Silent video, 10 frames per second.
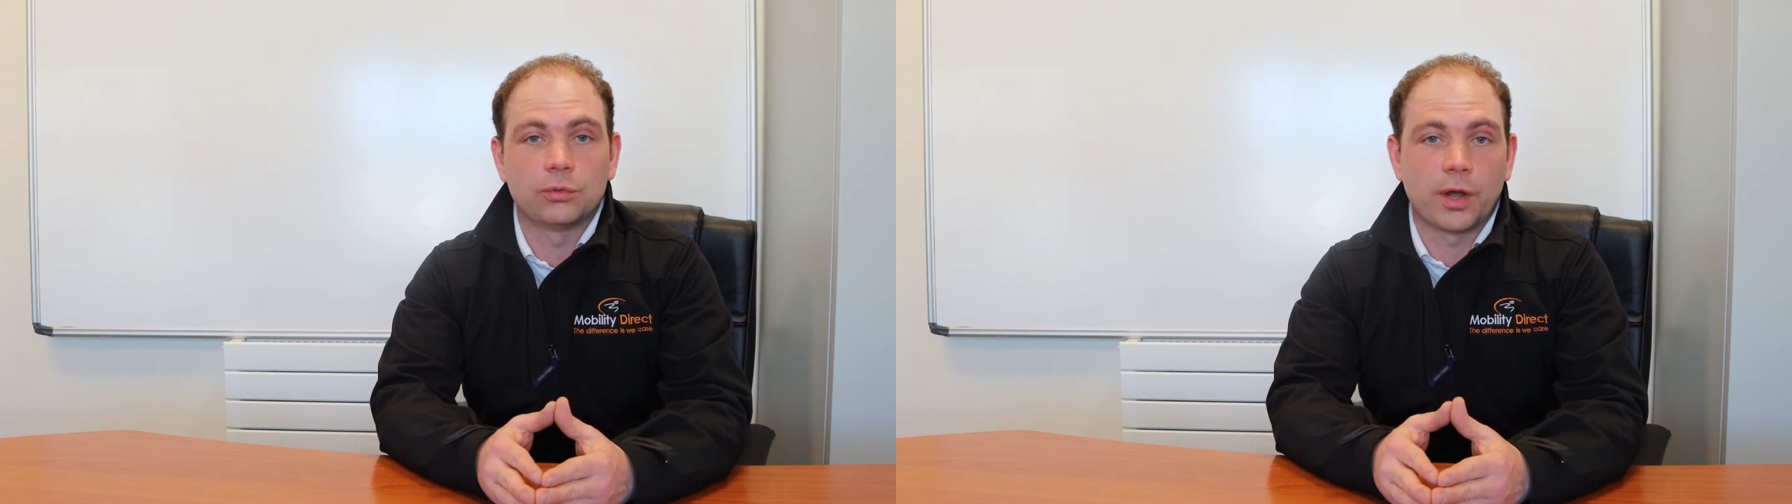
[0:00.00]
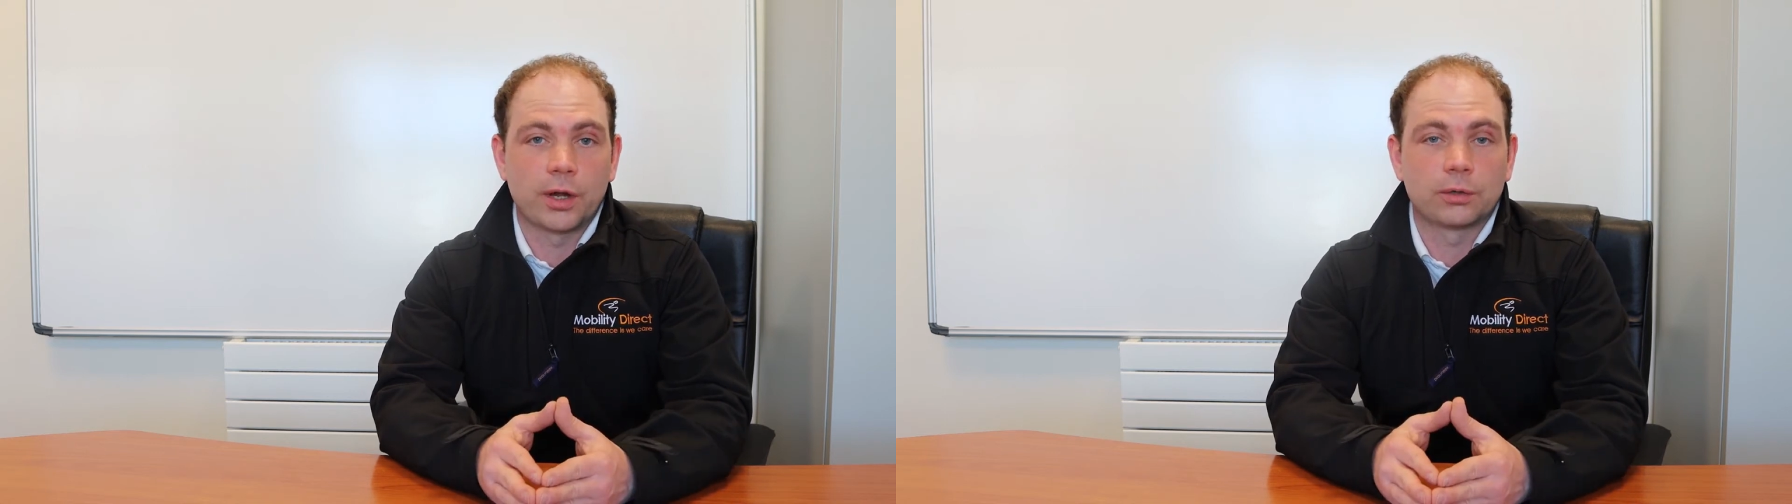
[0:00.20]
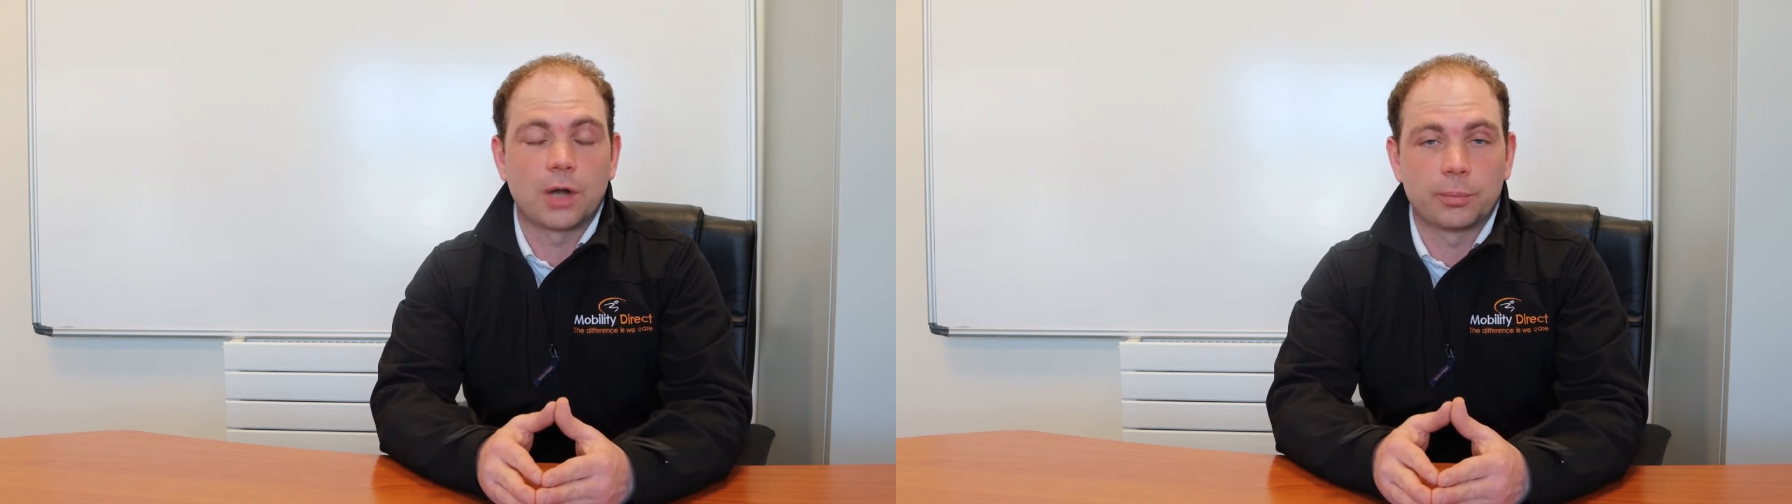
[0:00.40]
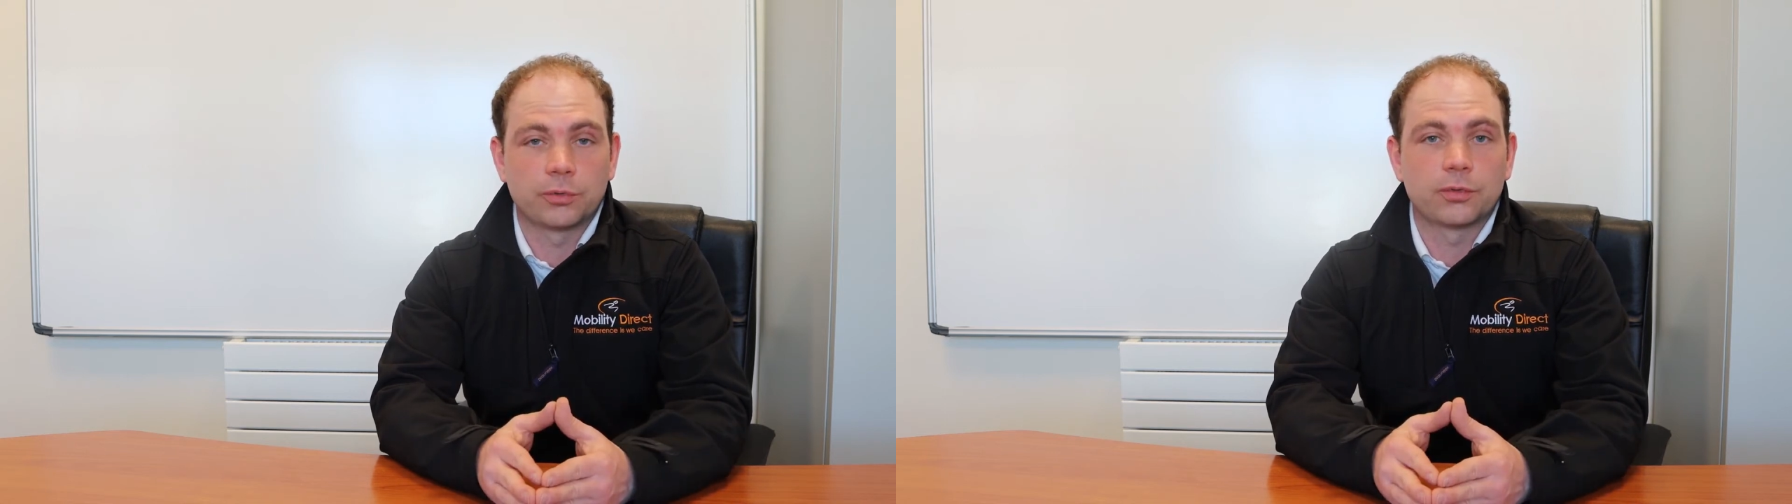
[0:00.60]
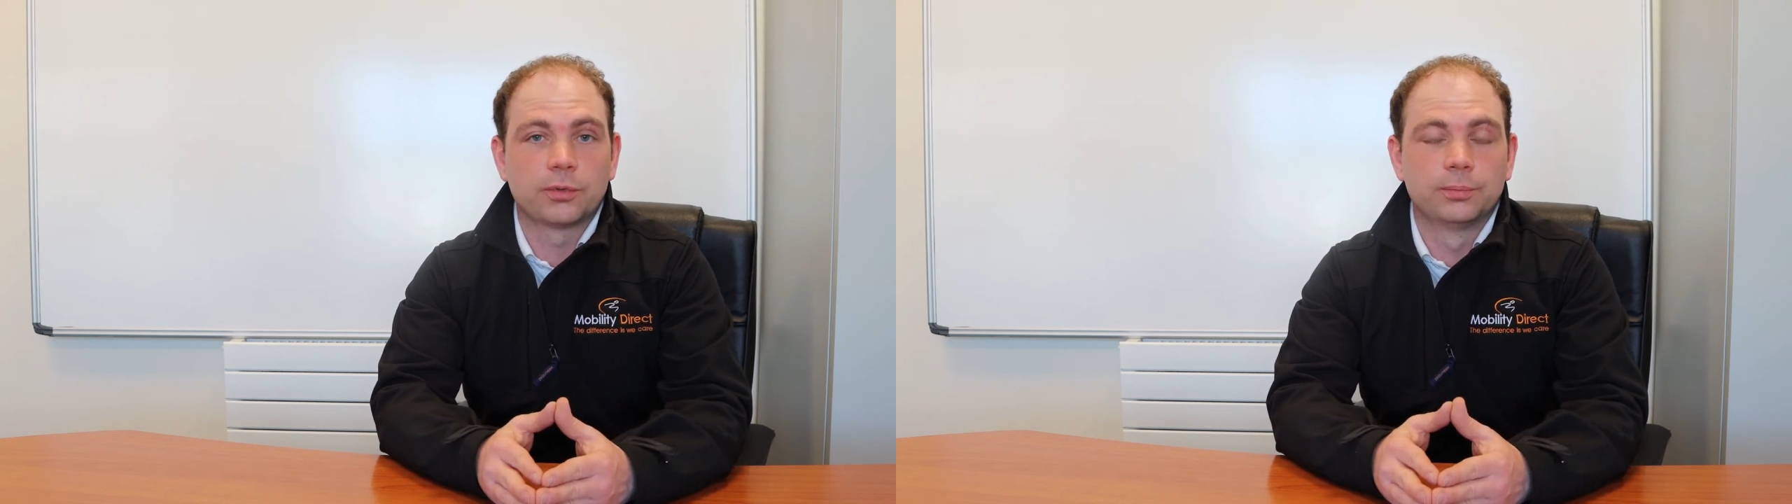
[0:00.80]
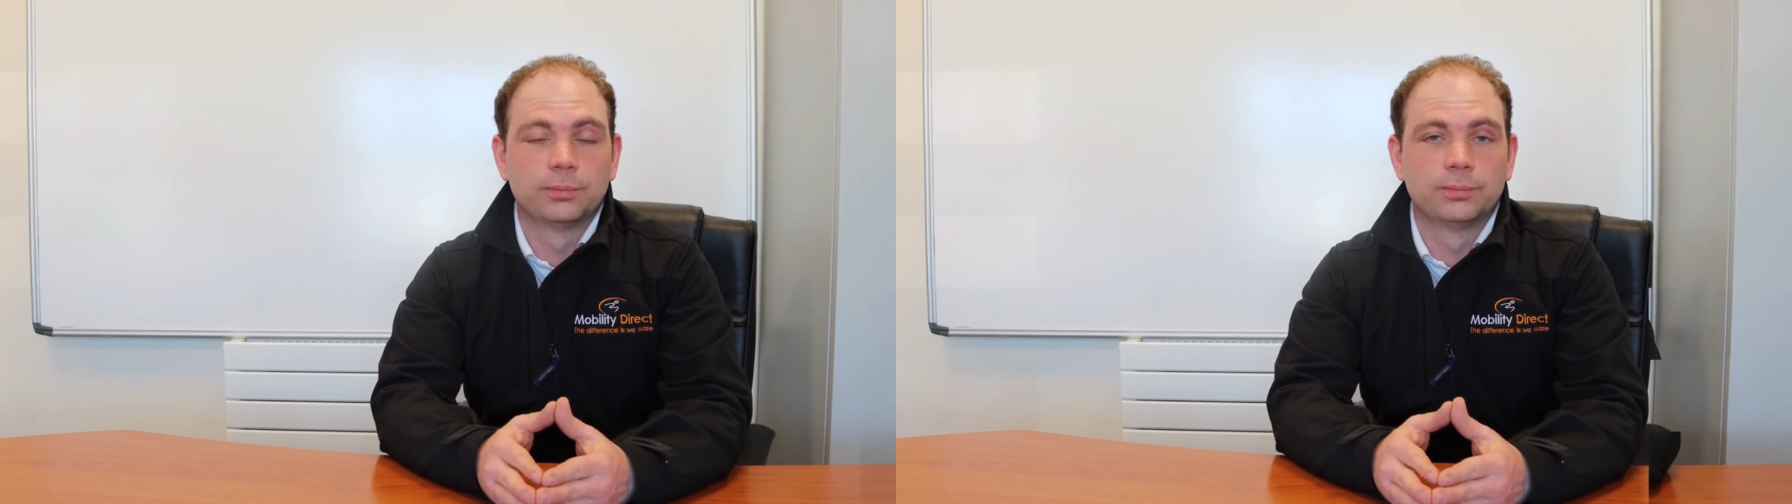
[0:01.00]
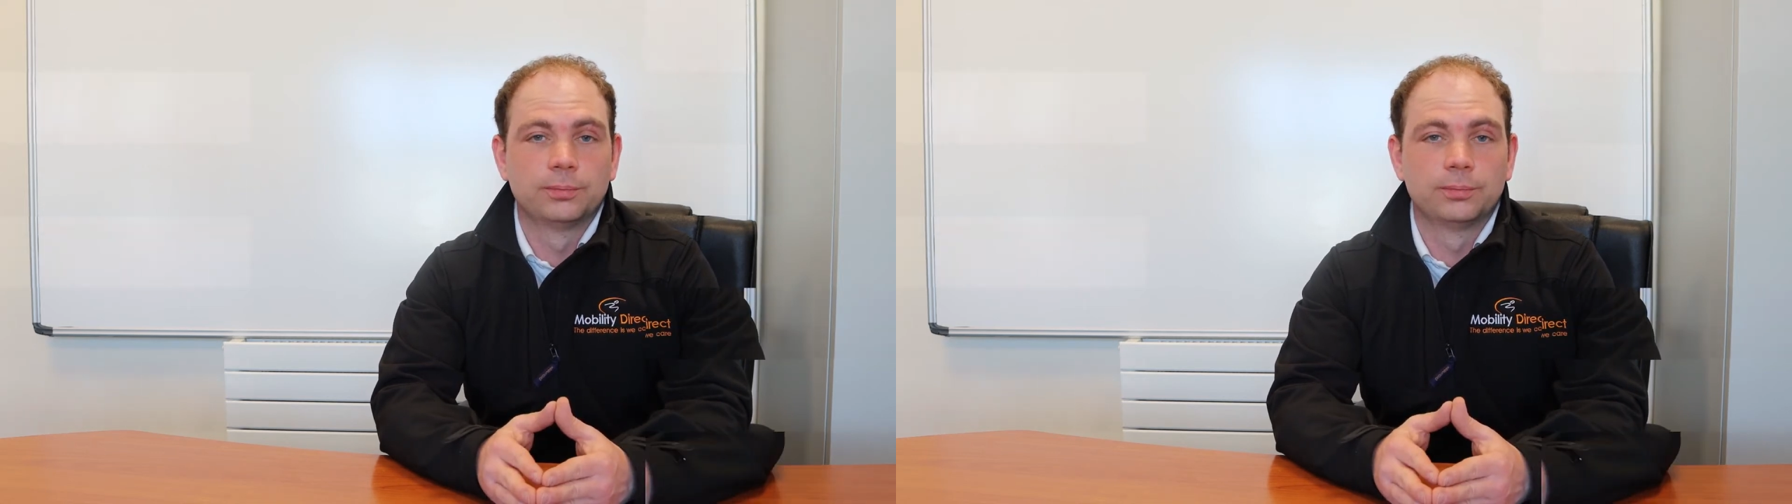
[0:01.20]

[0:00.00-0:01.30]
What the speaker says: tyre options.